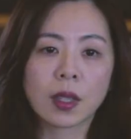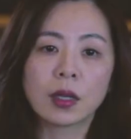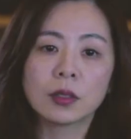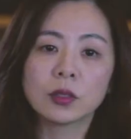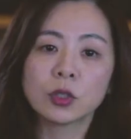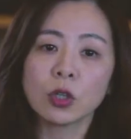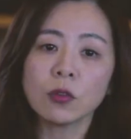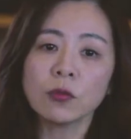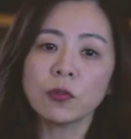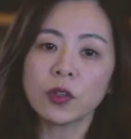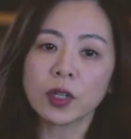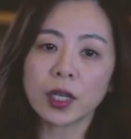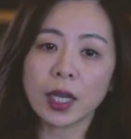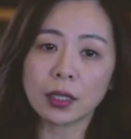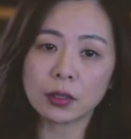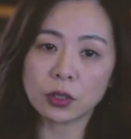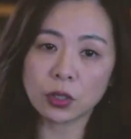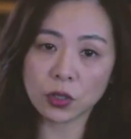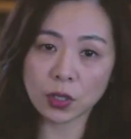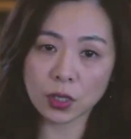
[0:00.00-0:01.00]
Don't
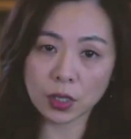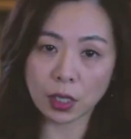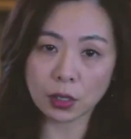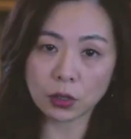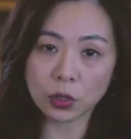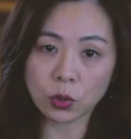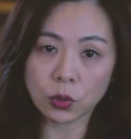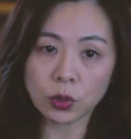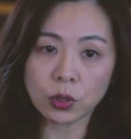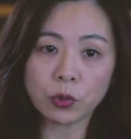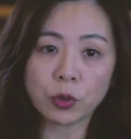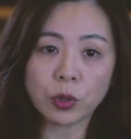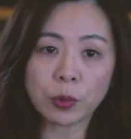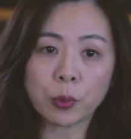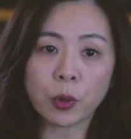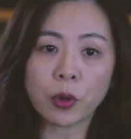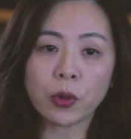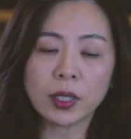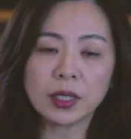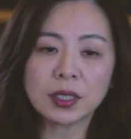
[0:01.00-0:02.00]
forget to schedule your
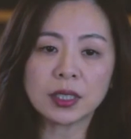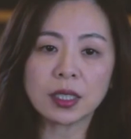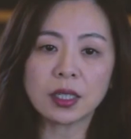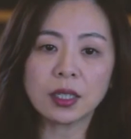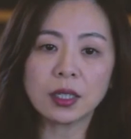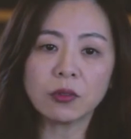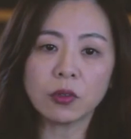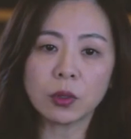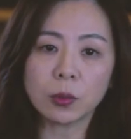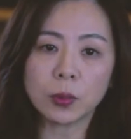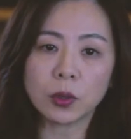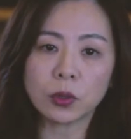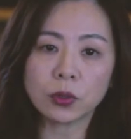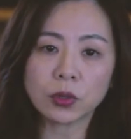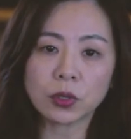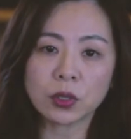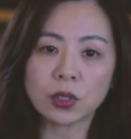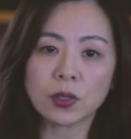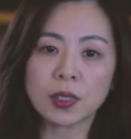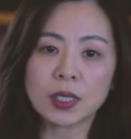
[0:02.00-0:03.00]
reporting
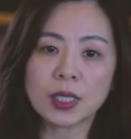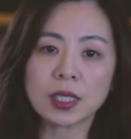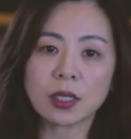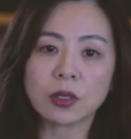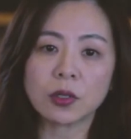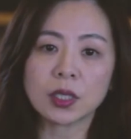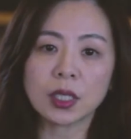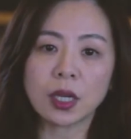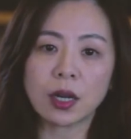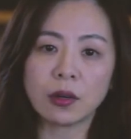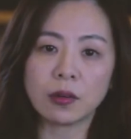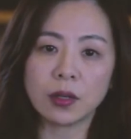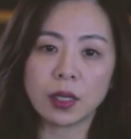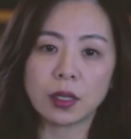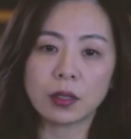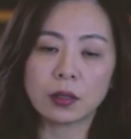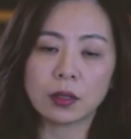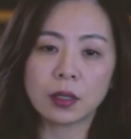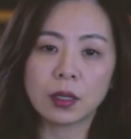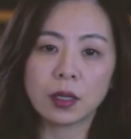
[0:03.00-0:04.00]
deliverables to the
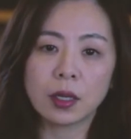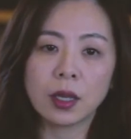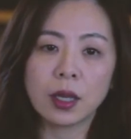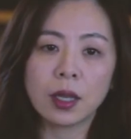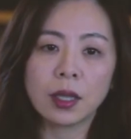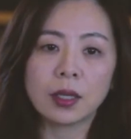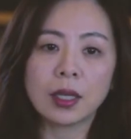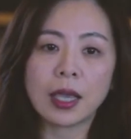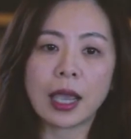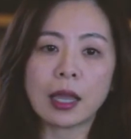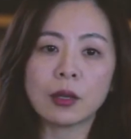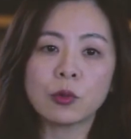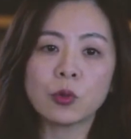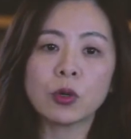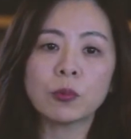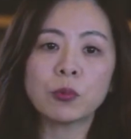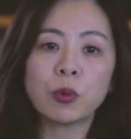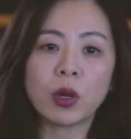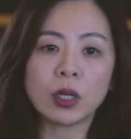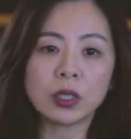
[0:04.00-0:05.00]
Secretariat, the
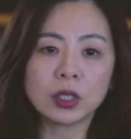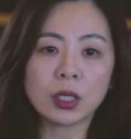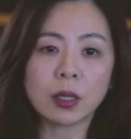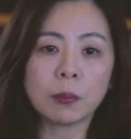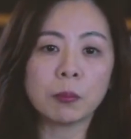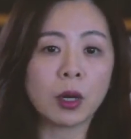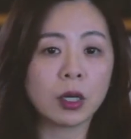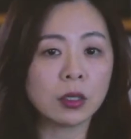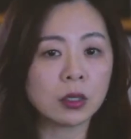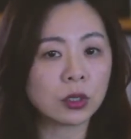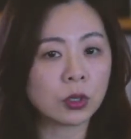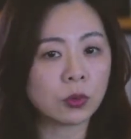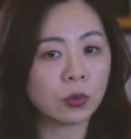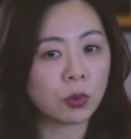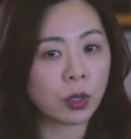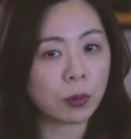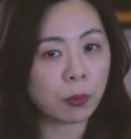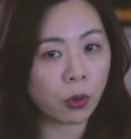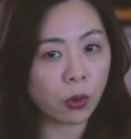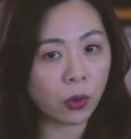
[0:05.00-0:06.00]
annual project monitoring
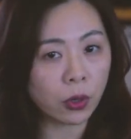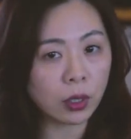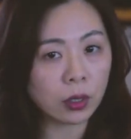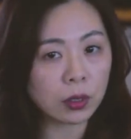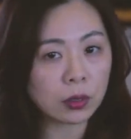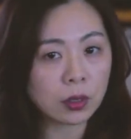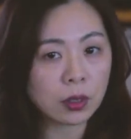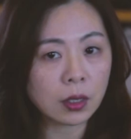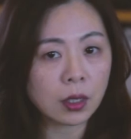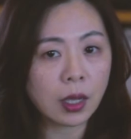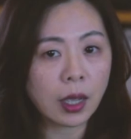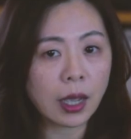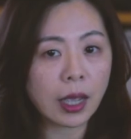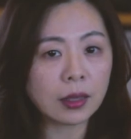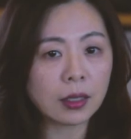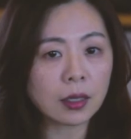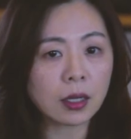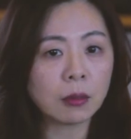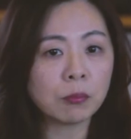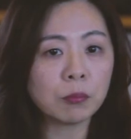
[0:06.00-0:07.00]
report,
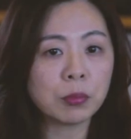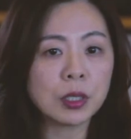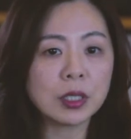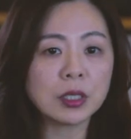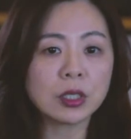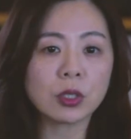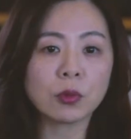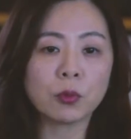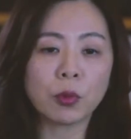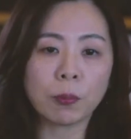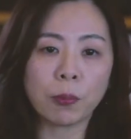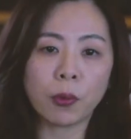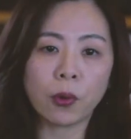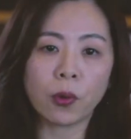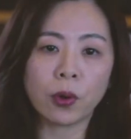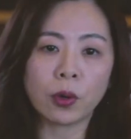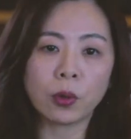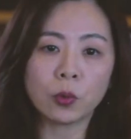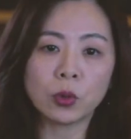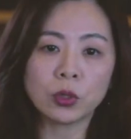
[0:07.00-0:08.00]
and the completion
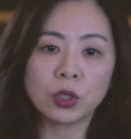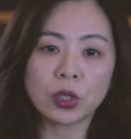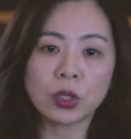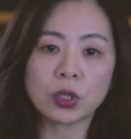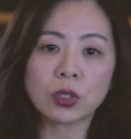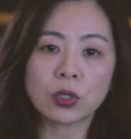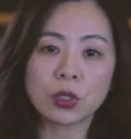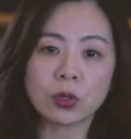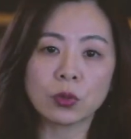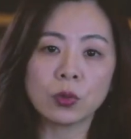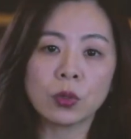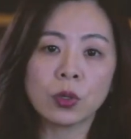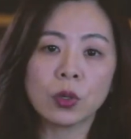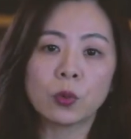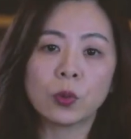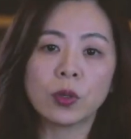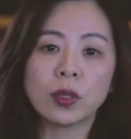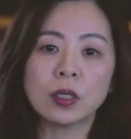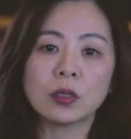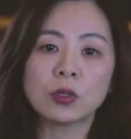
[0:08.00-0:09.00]
report, which is due
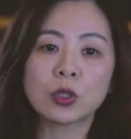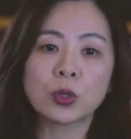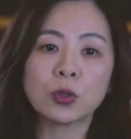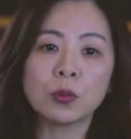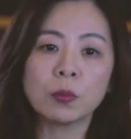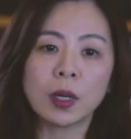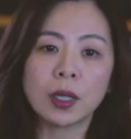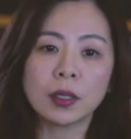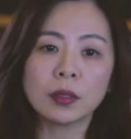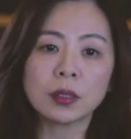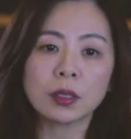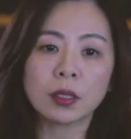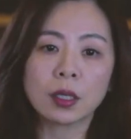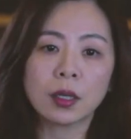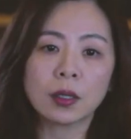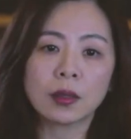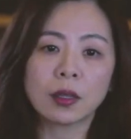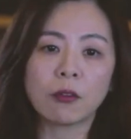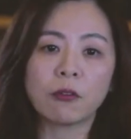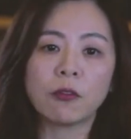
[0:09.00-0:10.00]
within 2 months
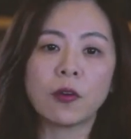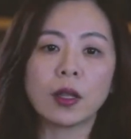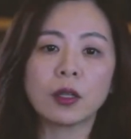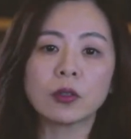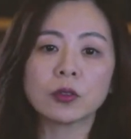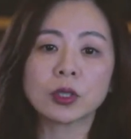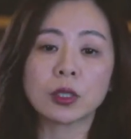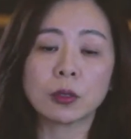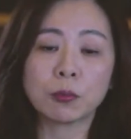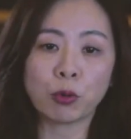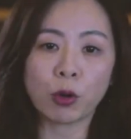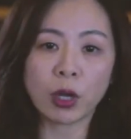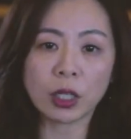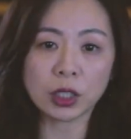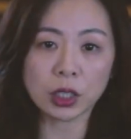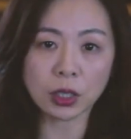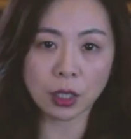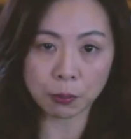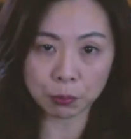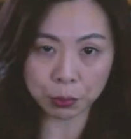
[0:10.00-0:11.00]
that follows the
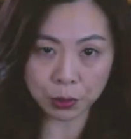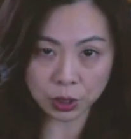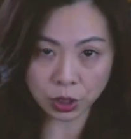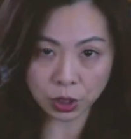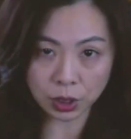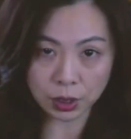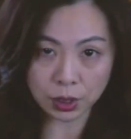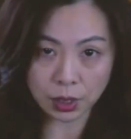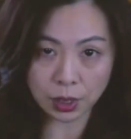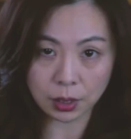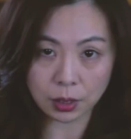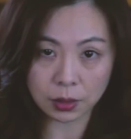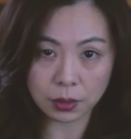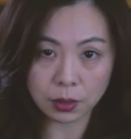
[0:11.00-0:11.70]
project completion date.